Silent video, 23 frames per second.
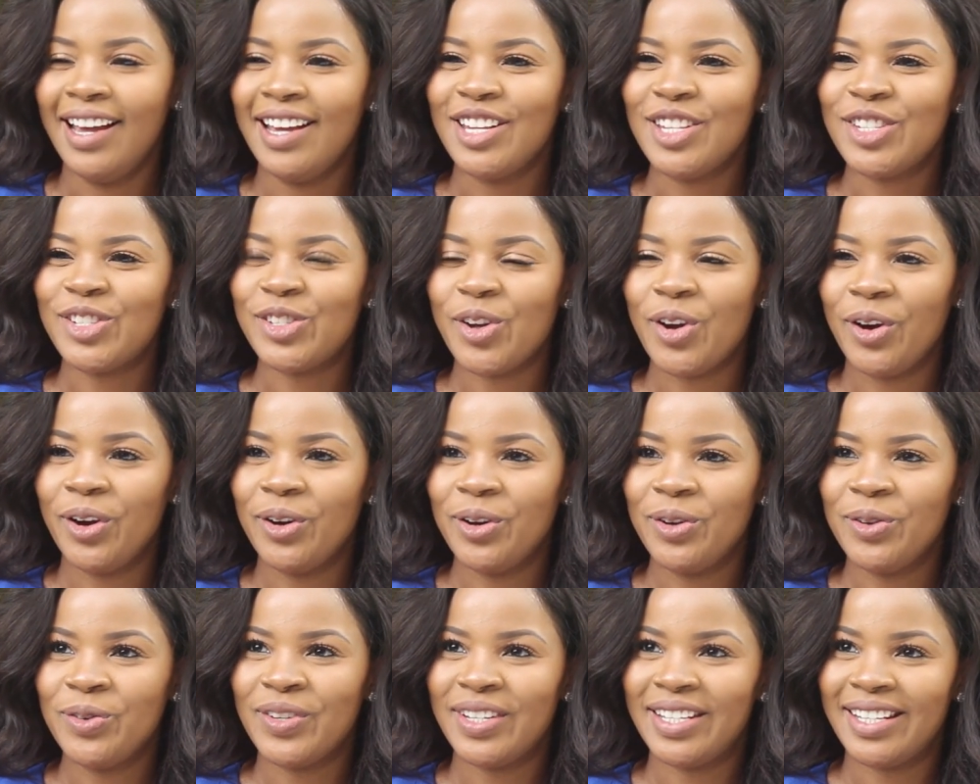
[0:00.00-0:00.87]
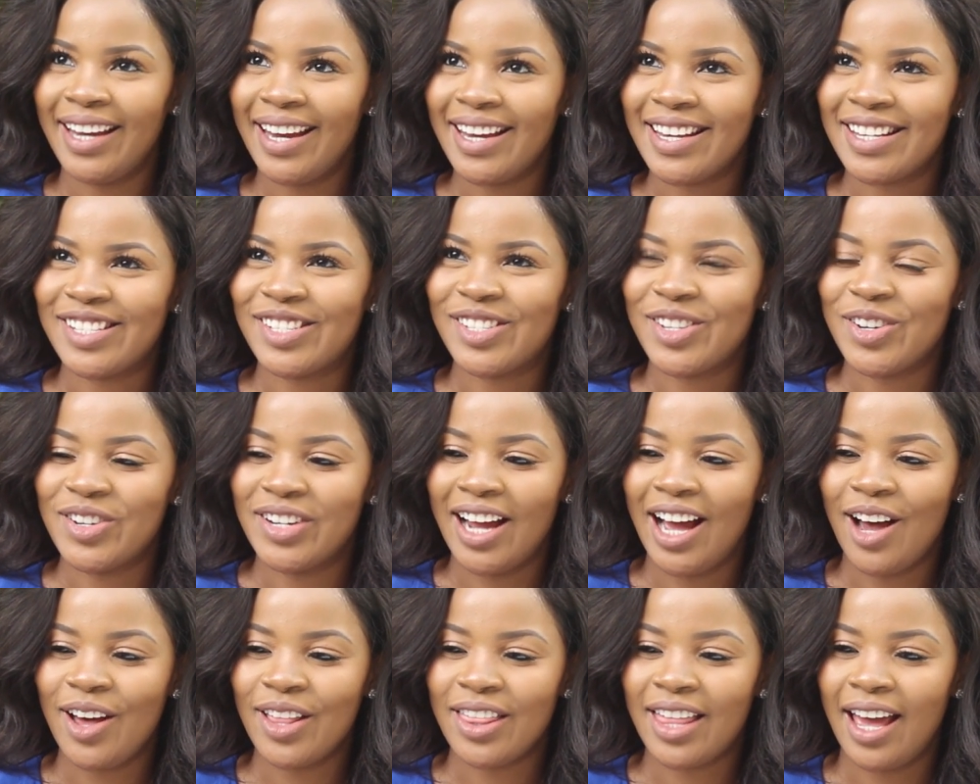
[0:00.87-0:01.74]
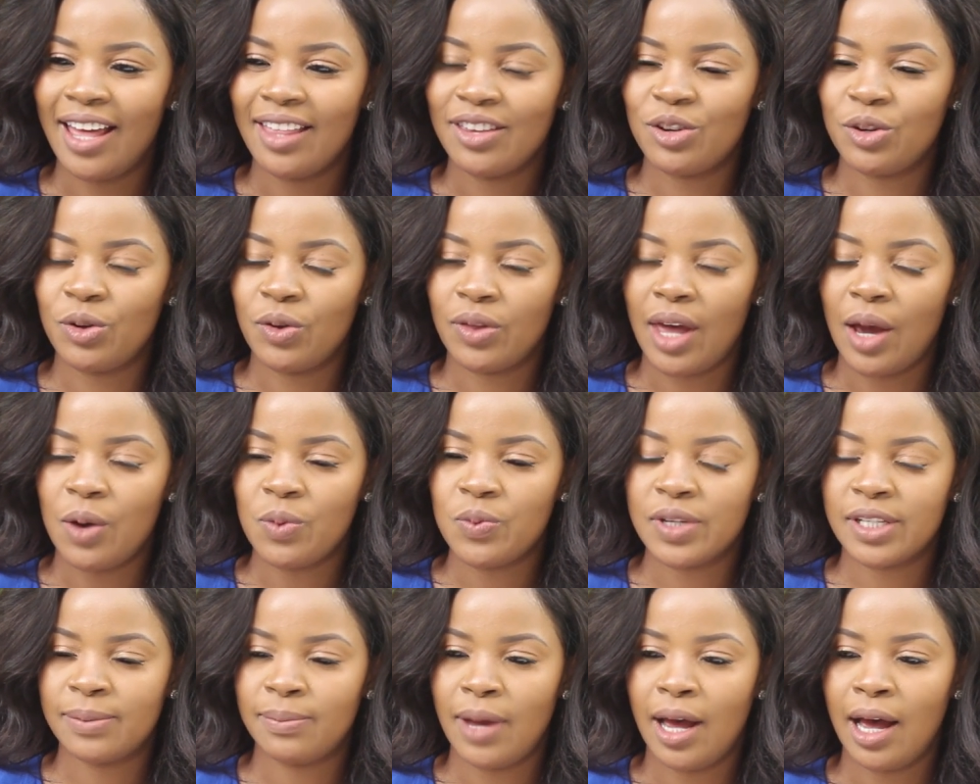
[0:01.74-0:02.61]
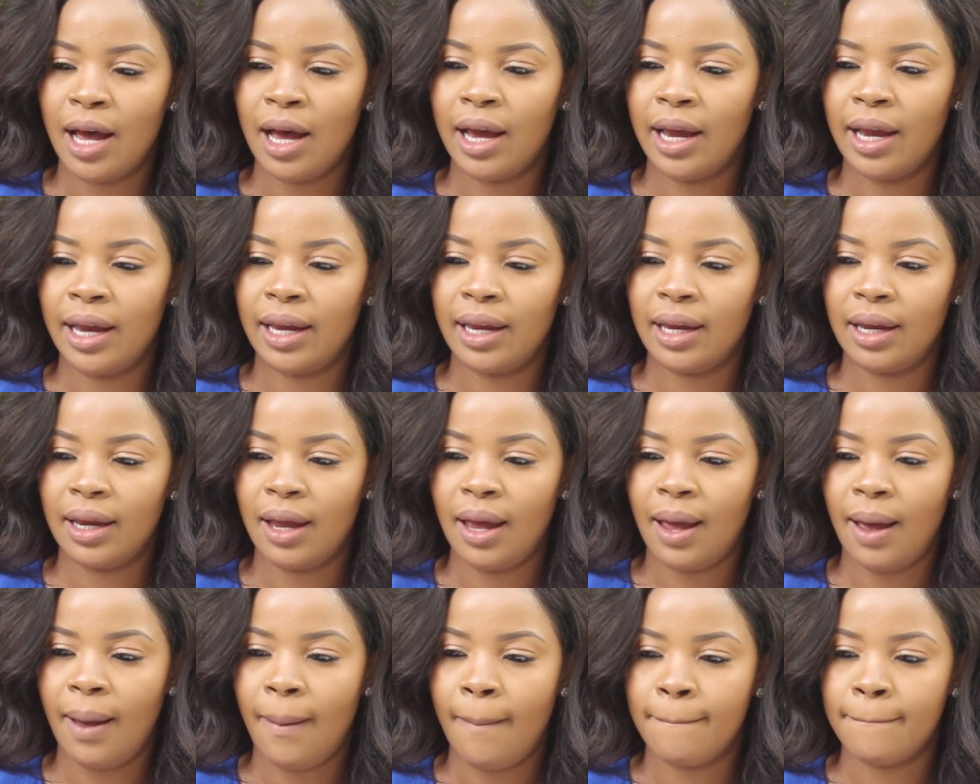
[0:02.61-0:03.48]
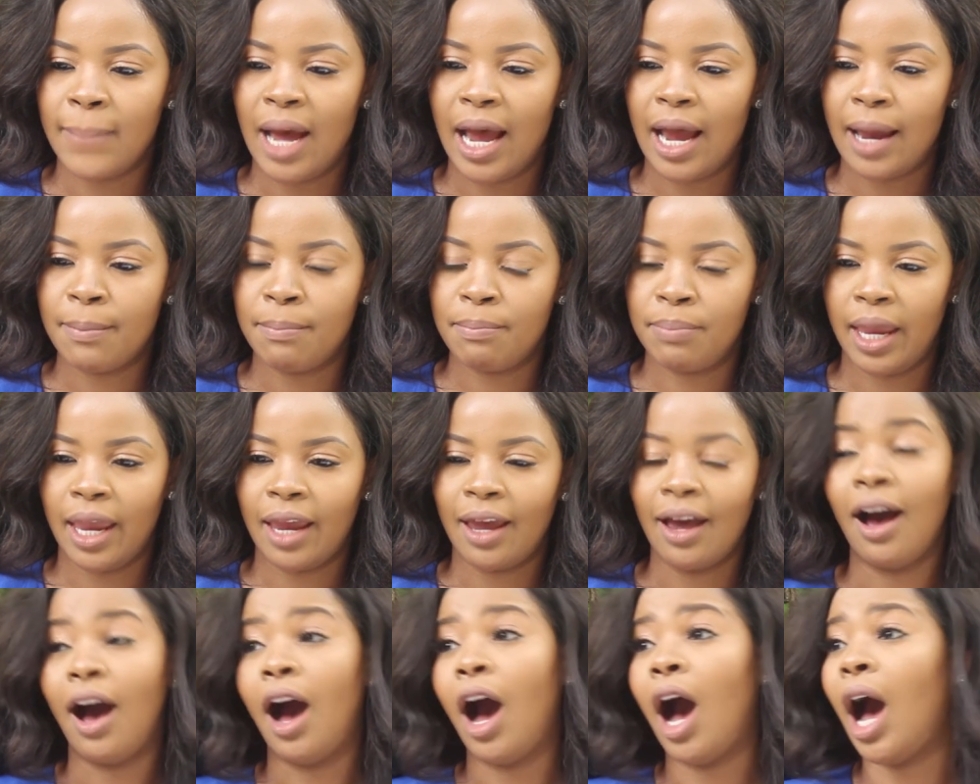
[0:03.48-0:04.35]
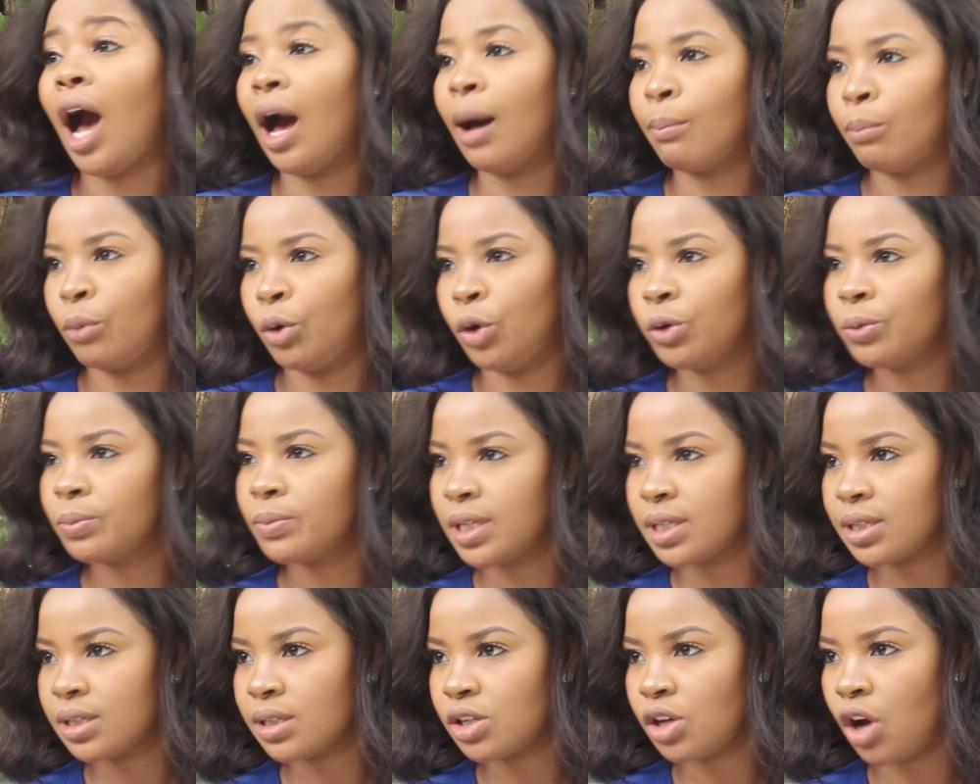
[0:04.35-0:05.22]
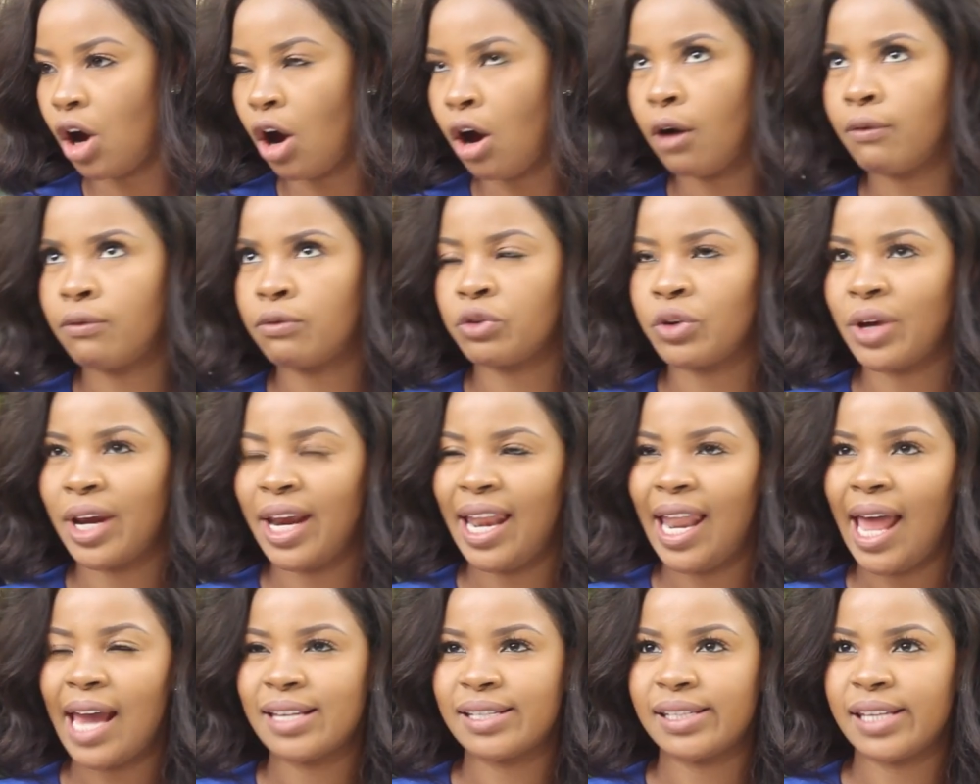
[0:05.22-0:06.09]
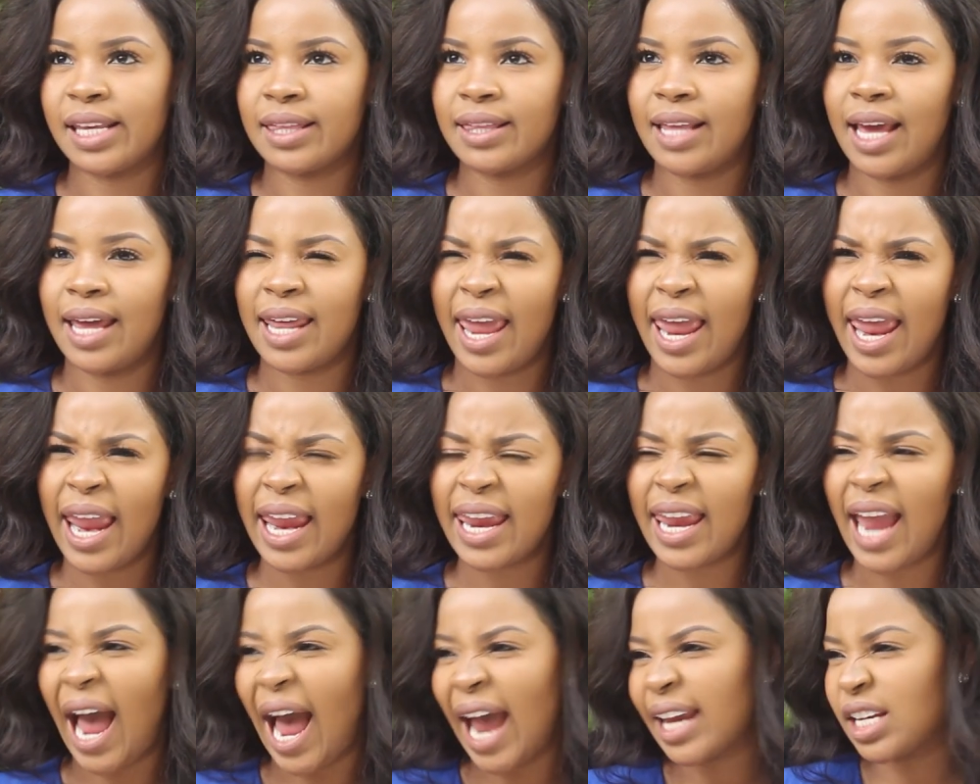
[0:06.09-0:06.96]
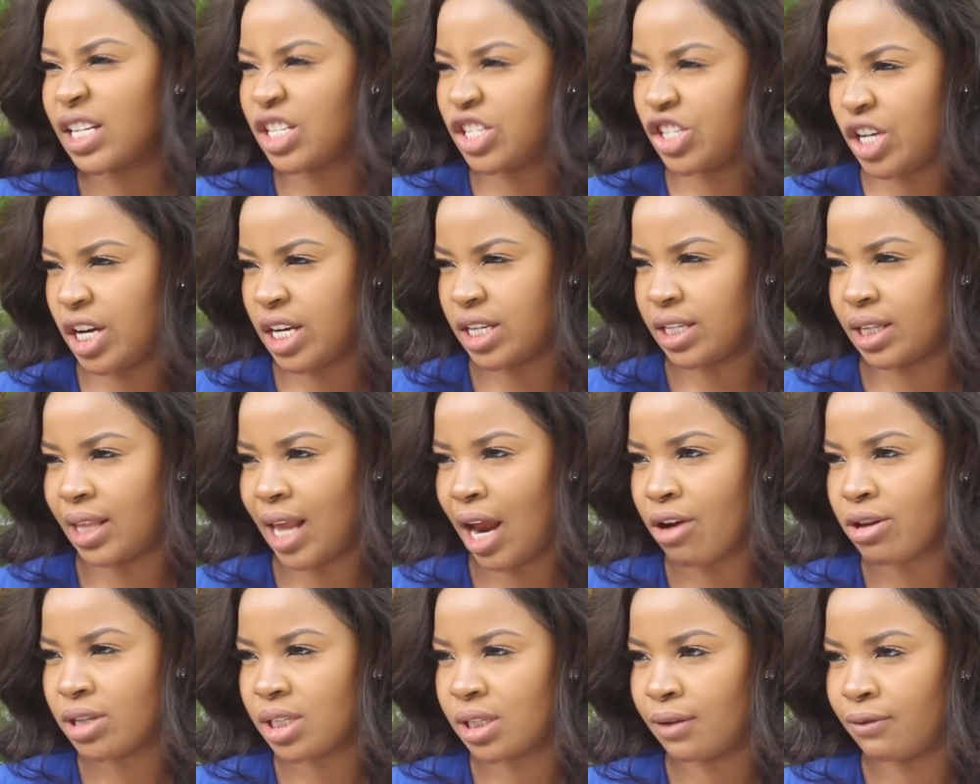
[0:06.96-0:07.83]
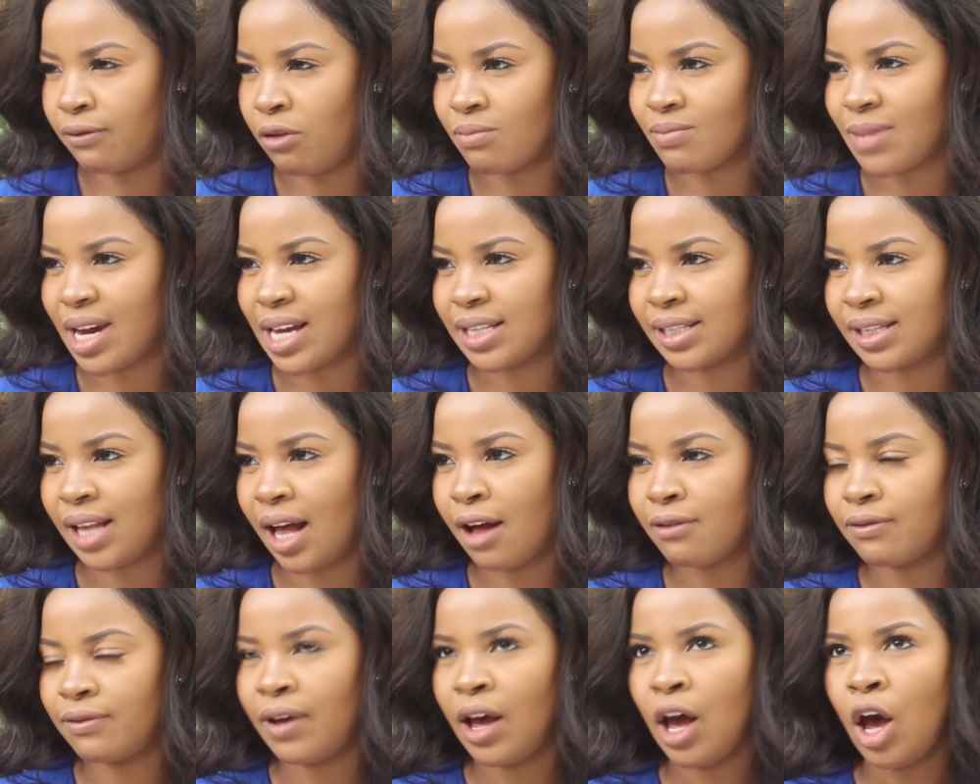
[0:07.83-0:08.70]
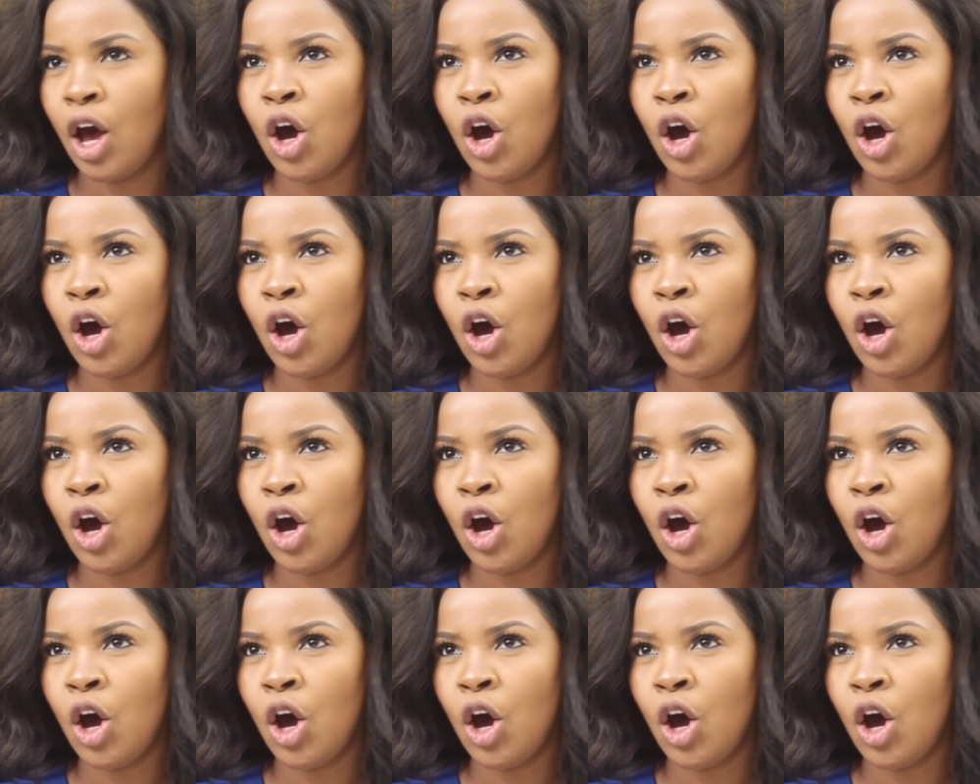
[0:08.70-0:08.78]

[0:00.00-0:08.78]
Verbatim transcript: So yes, so now that you know that was my my big aha moment of realizing that hey, I can change the narrative for myself,